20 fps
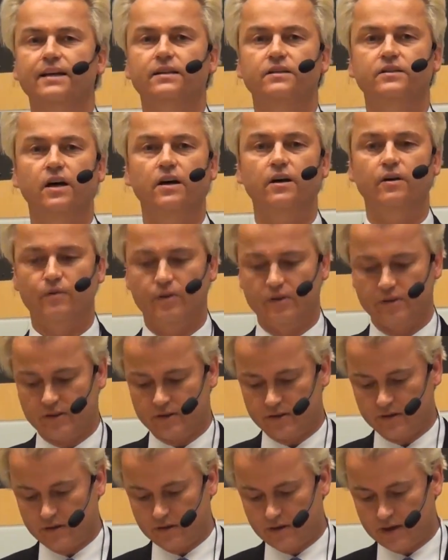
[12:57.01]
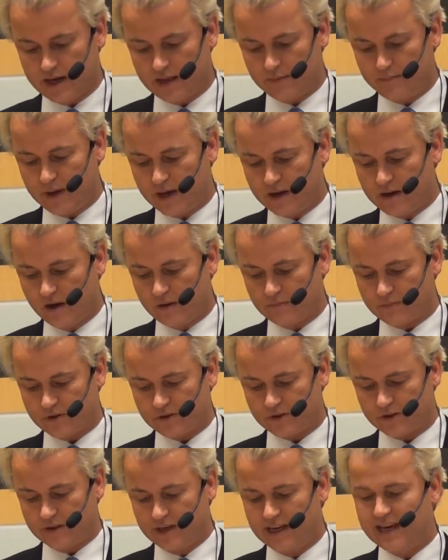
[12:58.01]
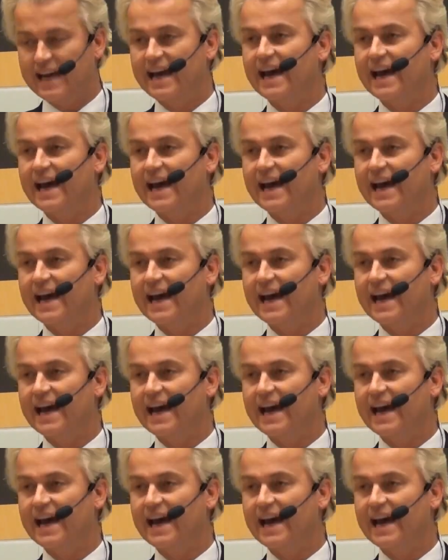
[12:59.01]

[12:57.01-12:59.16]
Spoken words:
intolerant it becomes,